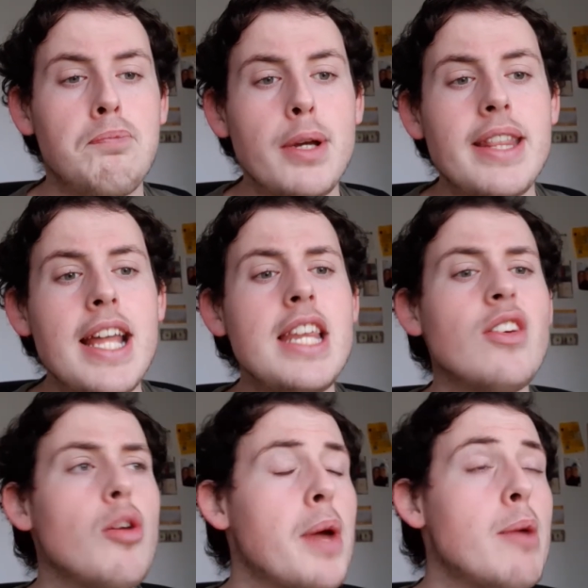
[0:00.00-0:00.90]
But then
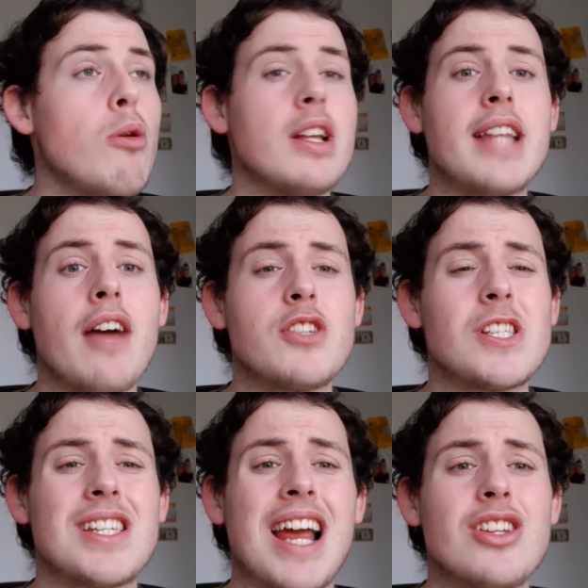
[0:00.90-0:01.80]
you got people like
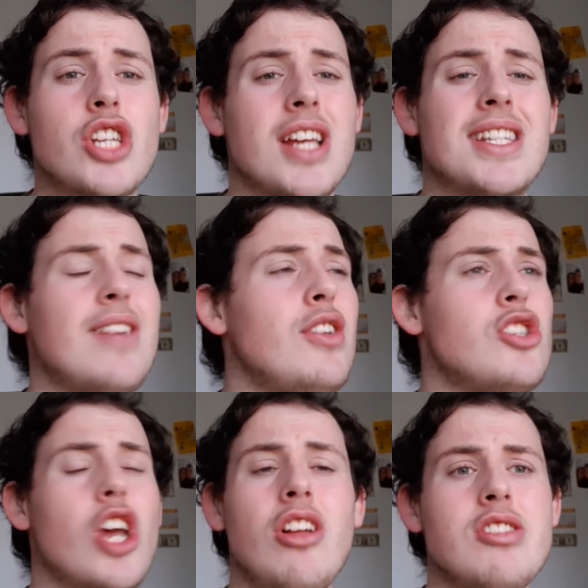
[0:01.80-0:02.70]
Davinson Sanchez giving
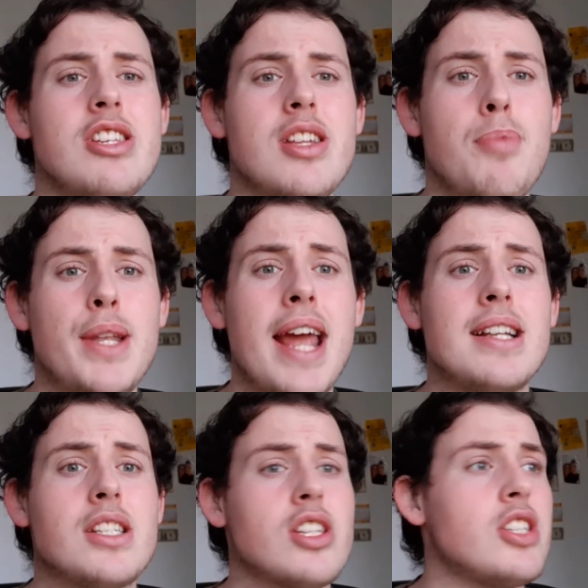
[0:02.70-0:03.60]
chances to
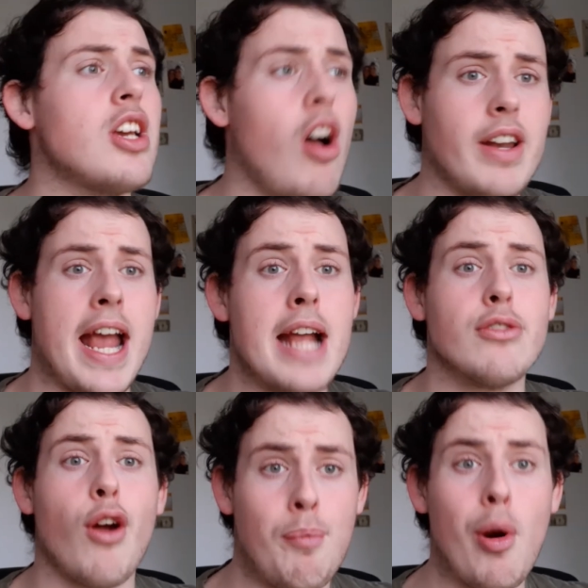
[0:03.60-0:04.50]
Pedence because he can't
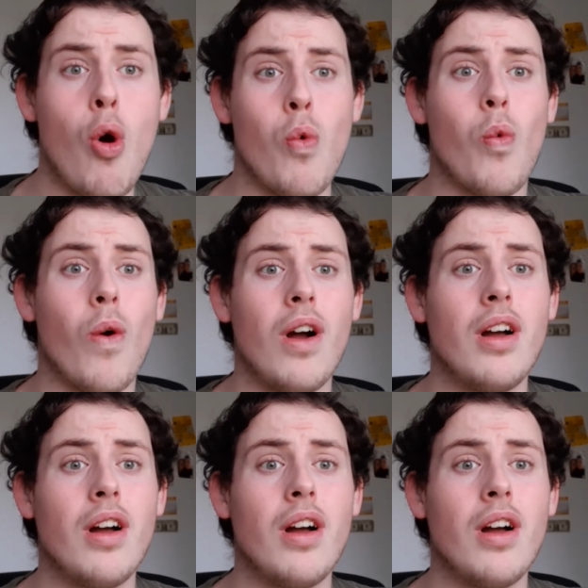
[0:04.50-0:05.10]
header a ball.